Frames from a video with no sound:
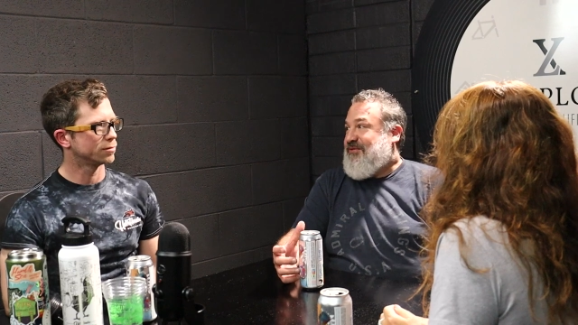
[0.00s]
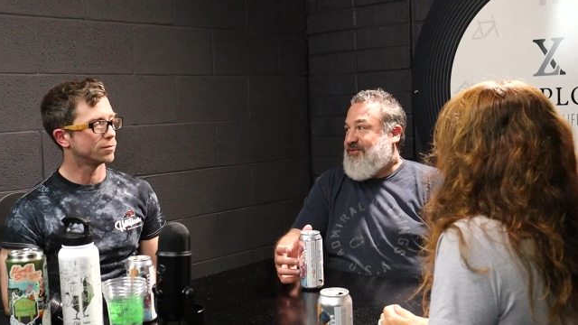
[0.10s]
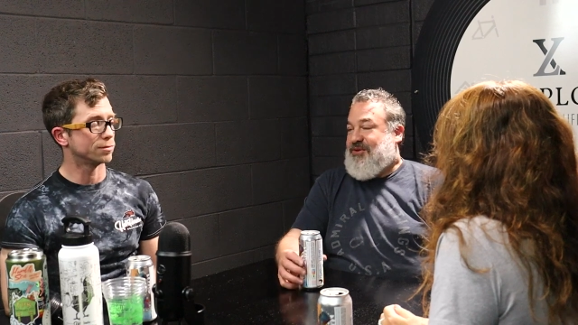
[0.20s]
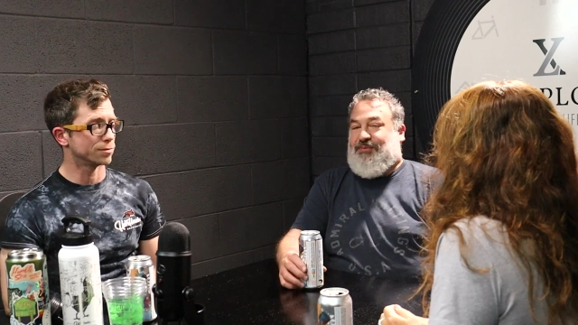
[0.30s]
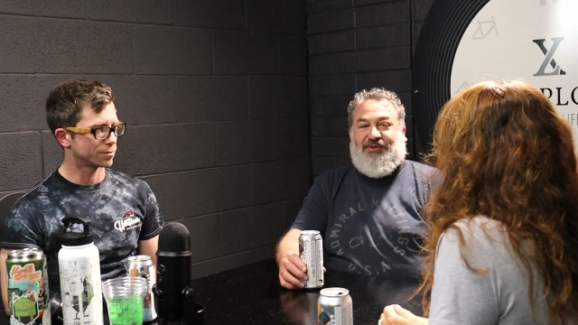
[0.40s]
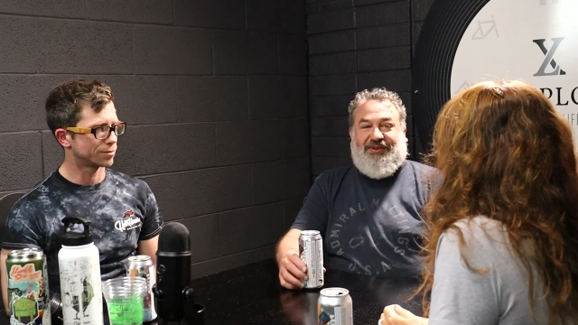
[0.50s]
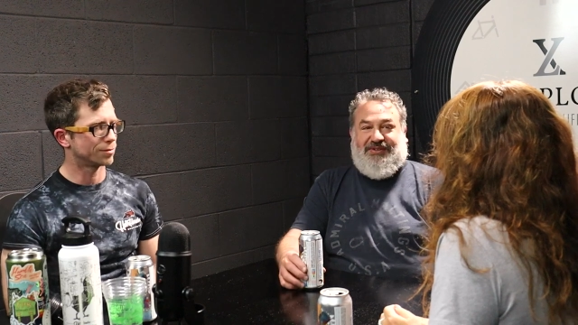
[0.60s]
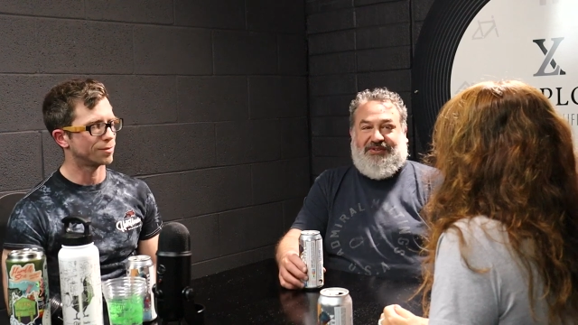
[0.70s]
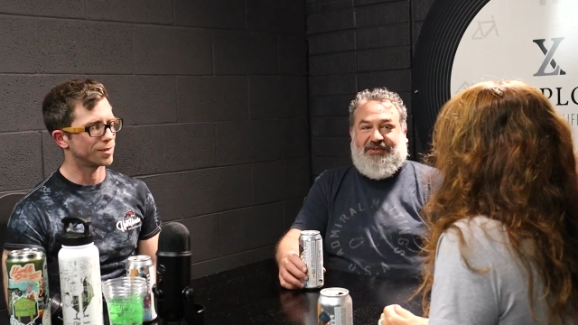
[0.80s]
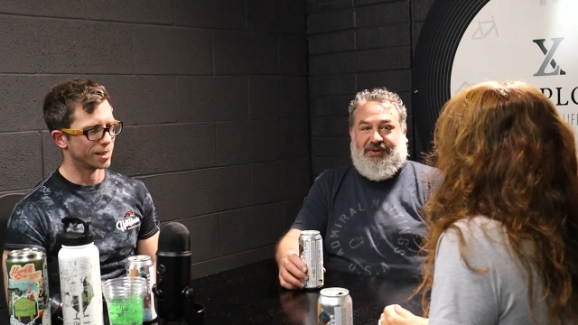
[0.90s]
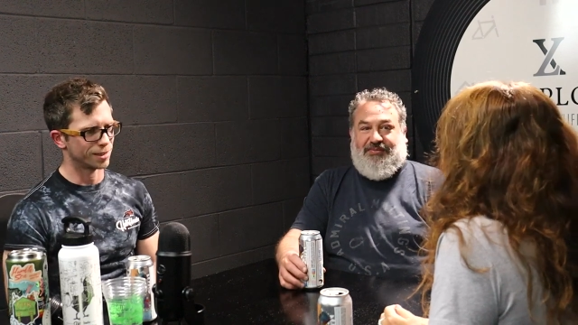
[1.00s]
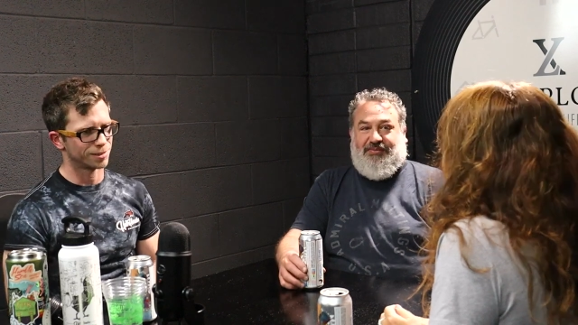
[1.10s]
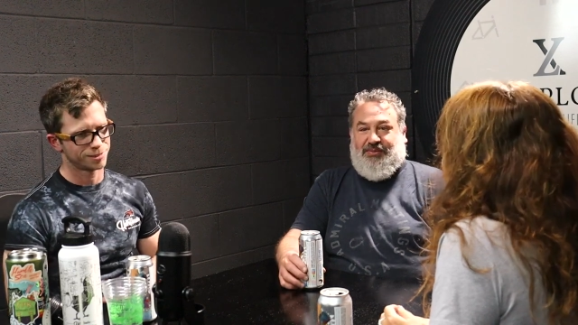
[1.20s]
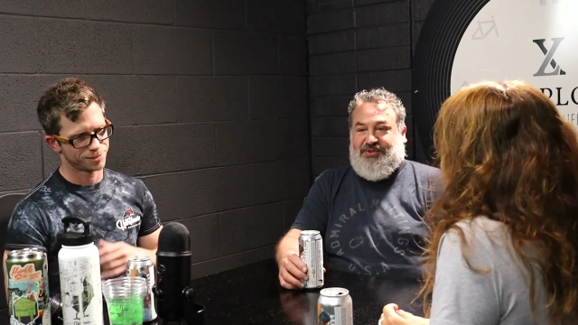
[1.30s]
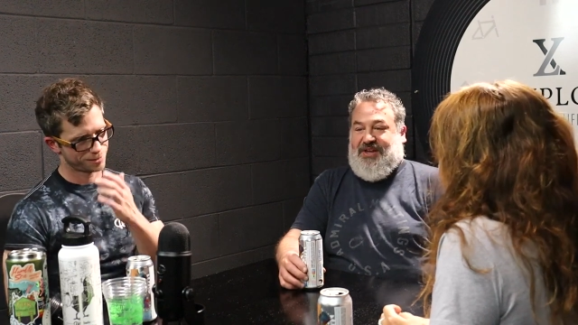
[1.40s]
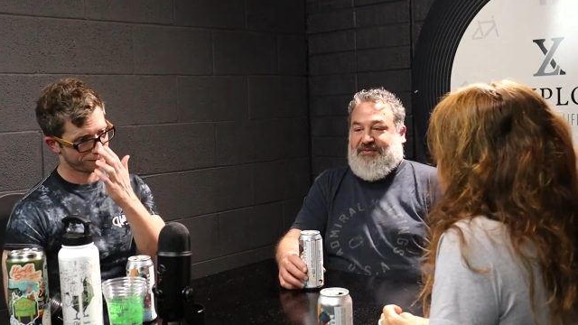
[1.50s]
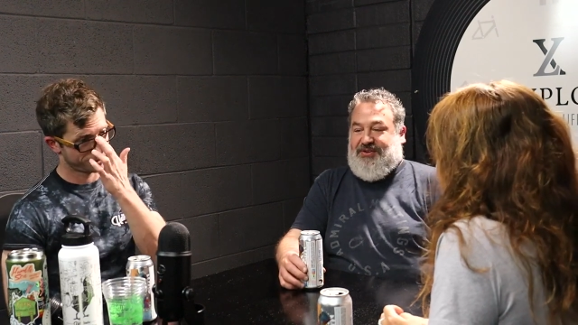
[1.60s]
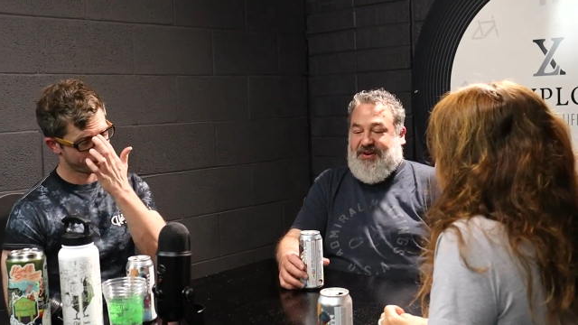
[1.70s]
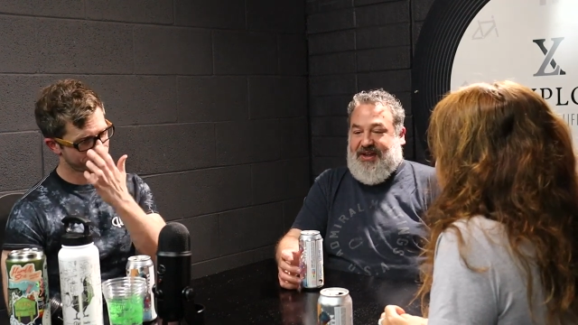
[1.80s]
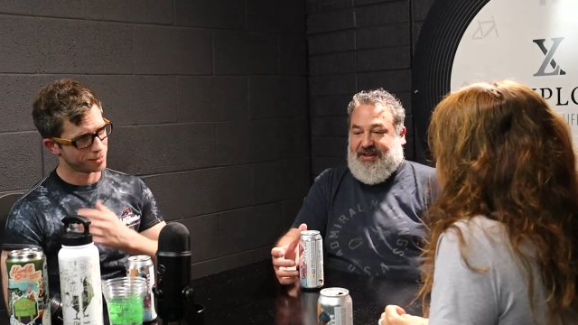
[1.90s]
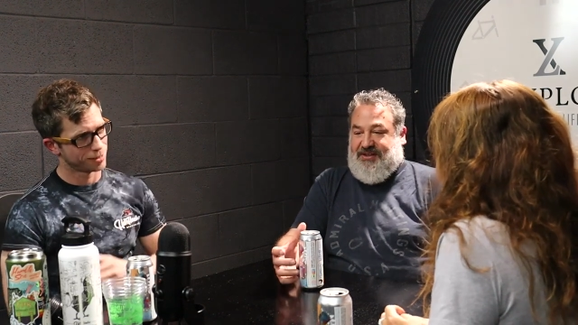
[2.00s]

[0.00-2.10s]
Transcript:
Speaker 1: for our mm-hmm. breweries you know, yeah. was kind of a drag.